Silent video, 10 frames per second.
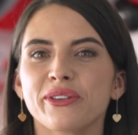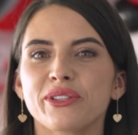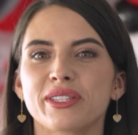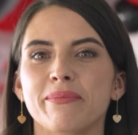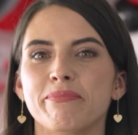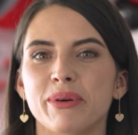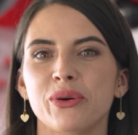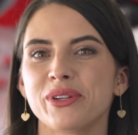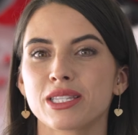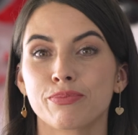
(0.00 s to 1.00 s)
are some
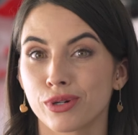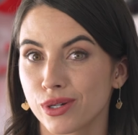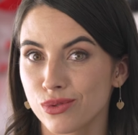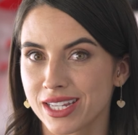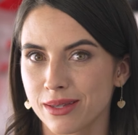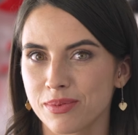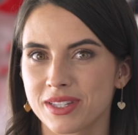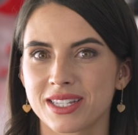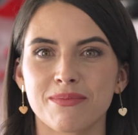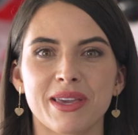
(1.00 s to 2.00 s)
bonus pro
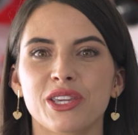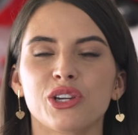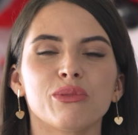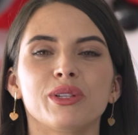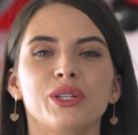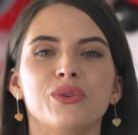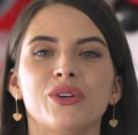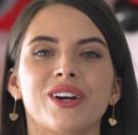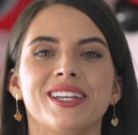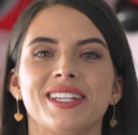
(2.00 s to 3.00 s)
tips to make your balloon
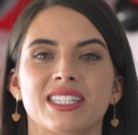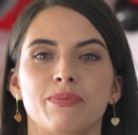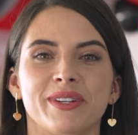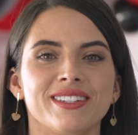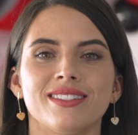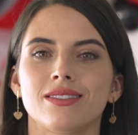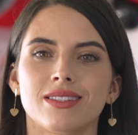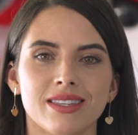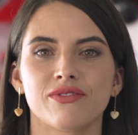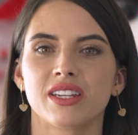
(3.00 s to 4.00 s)
garland experience
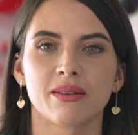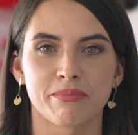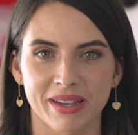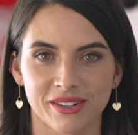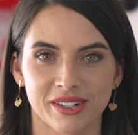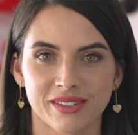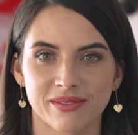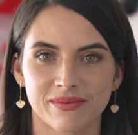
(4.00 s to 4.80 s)
even better.